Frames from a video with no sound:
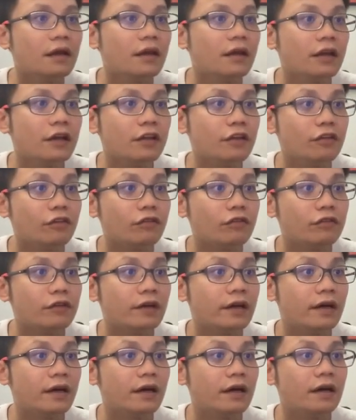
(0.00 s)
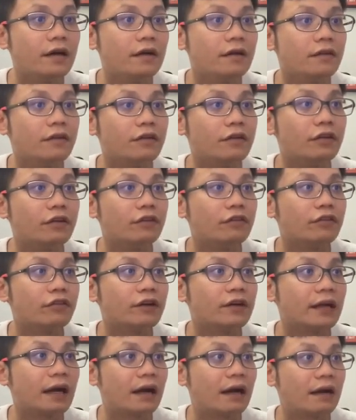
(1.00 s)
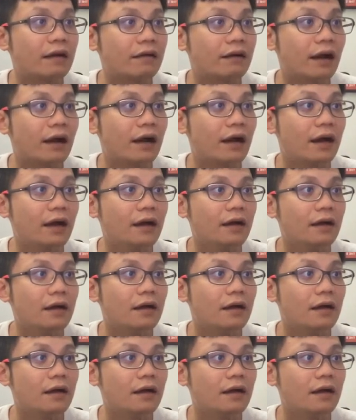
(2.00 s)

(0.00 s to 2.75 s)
into the nutrient agar.